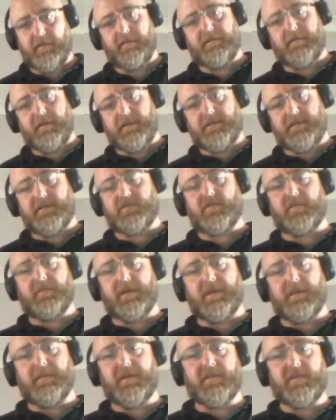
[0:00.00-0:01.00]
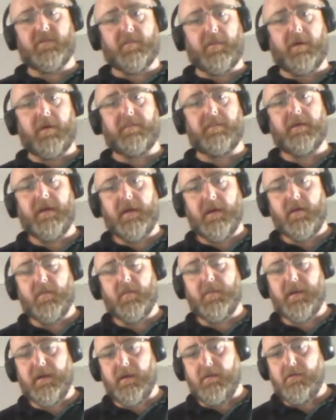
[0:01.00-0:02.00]
a 32mm pipe
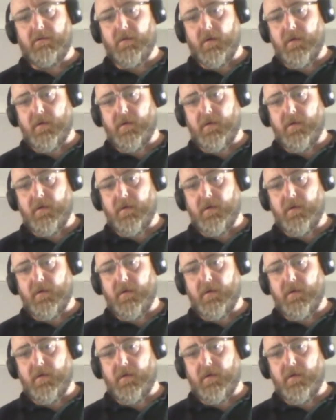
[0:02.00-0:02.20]
can be no